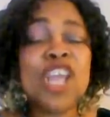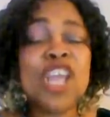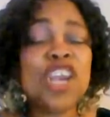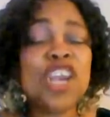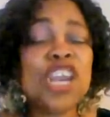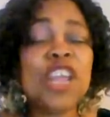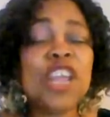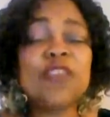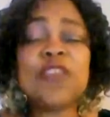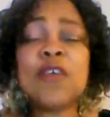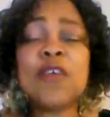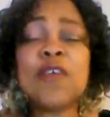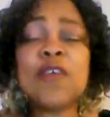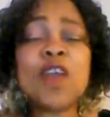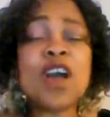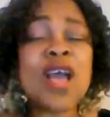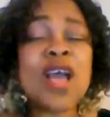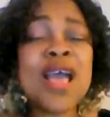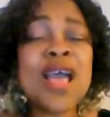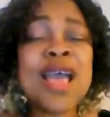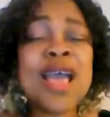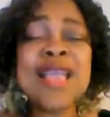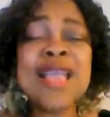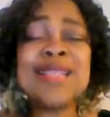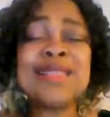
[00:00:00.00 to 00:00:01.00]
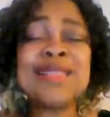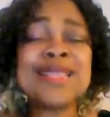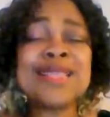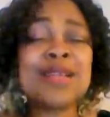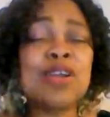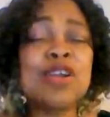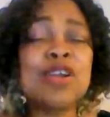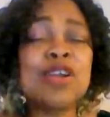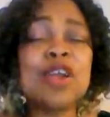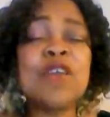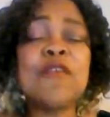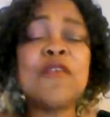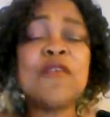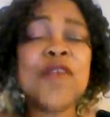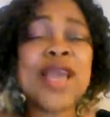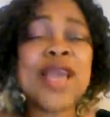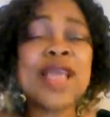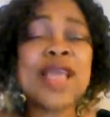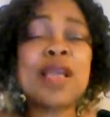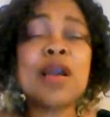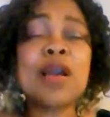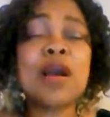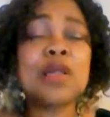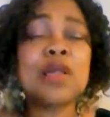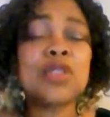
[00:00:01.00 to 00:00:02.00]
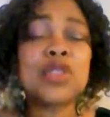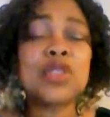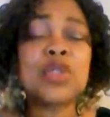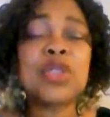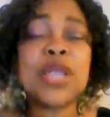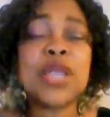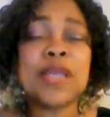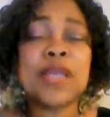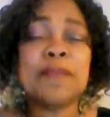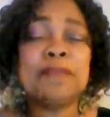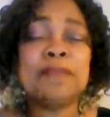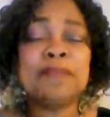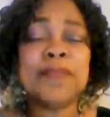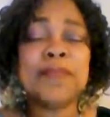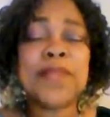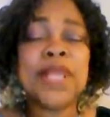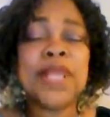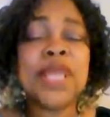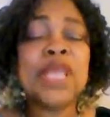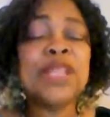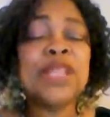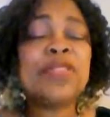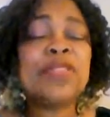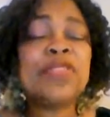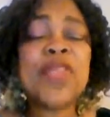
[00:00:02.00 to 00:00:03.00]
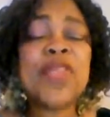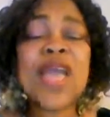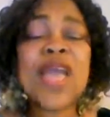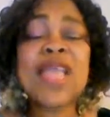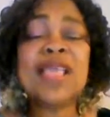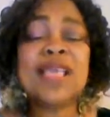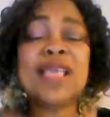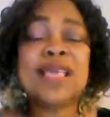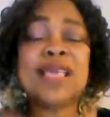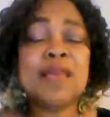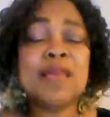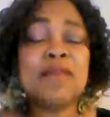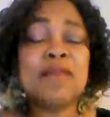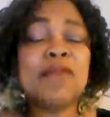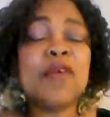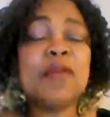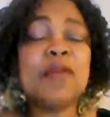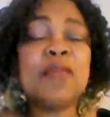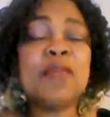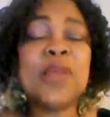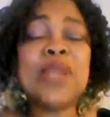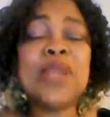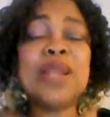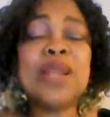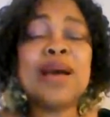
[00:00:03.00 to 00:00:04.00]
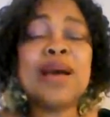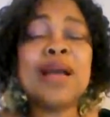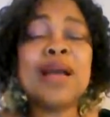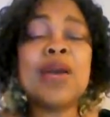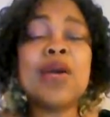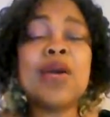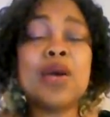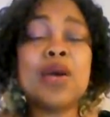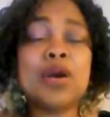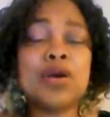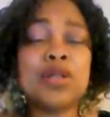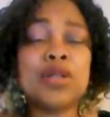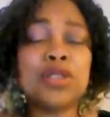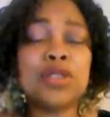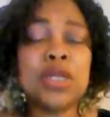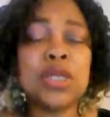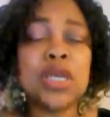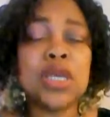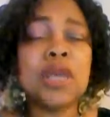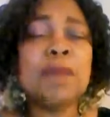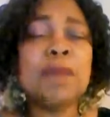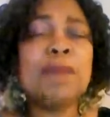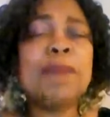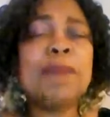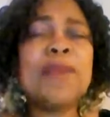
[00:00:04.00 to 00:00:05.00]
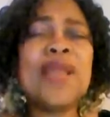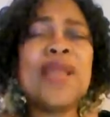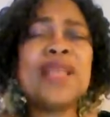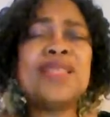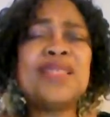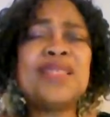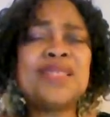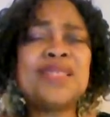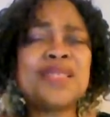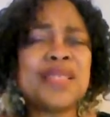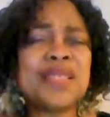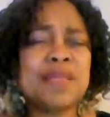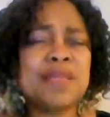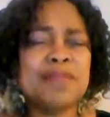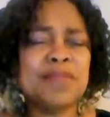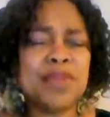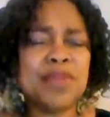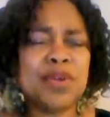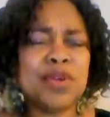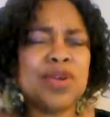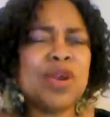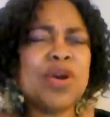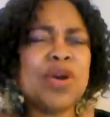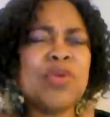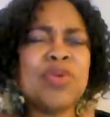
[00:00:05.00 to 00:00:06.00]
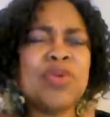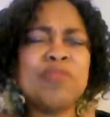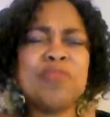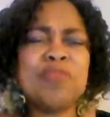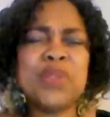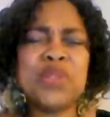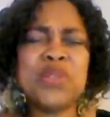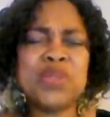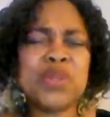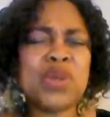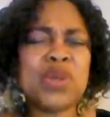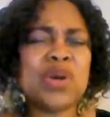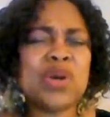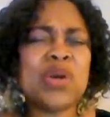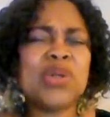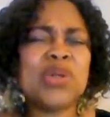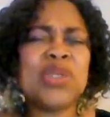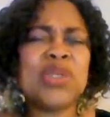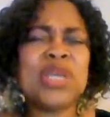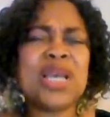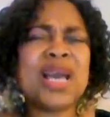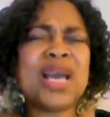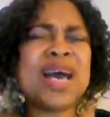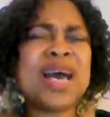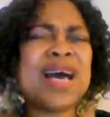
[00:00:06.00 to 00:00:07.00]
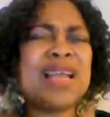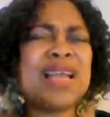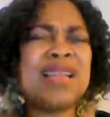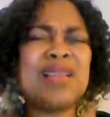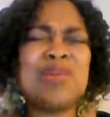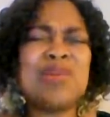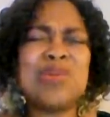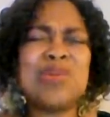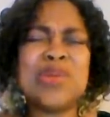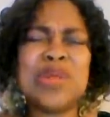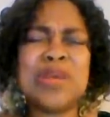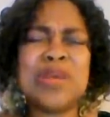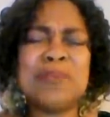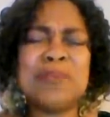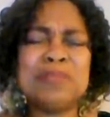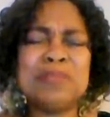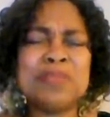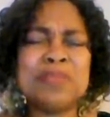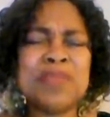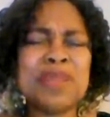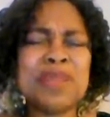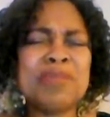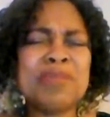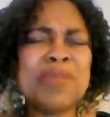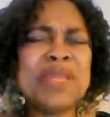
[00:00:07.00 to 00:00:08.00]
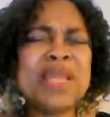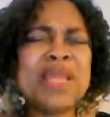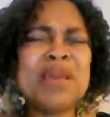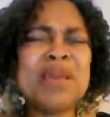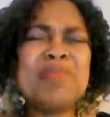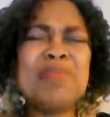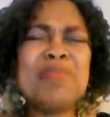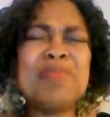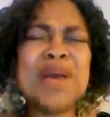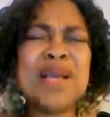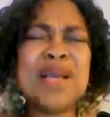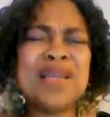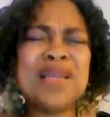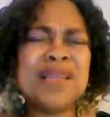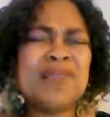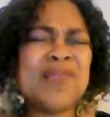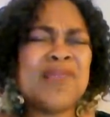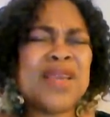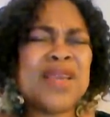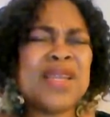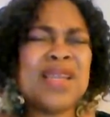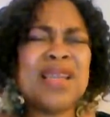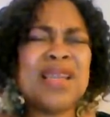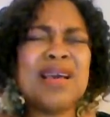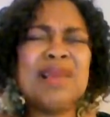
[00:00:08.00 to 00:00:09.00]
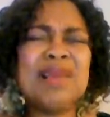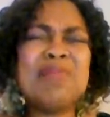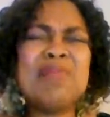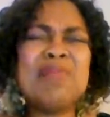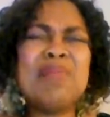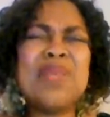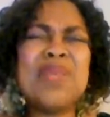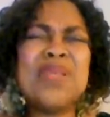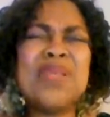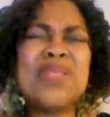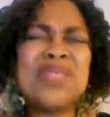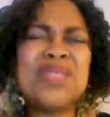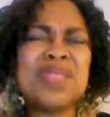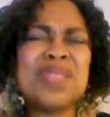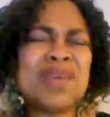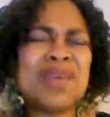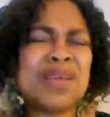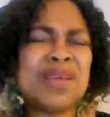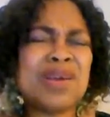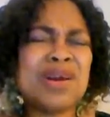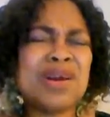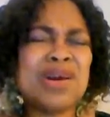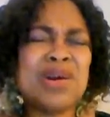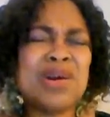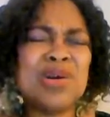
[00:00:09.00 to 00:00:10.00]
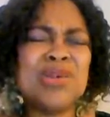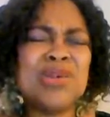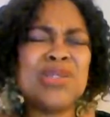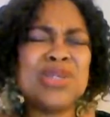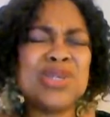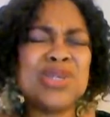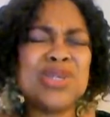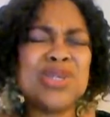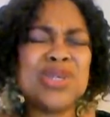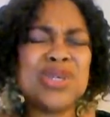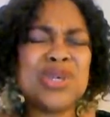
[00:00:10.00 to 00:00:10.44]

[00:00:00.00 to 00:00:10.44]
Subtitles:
Lift up your hands and glorify God today. Thank him for being our God. Bless him. Glory be to God. Hallelujah. Be thou magnified in our midst, our God.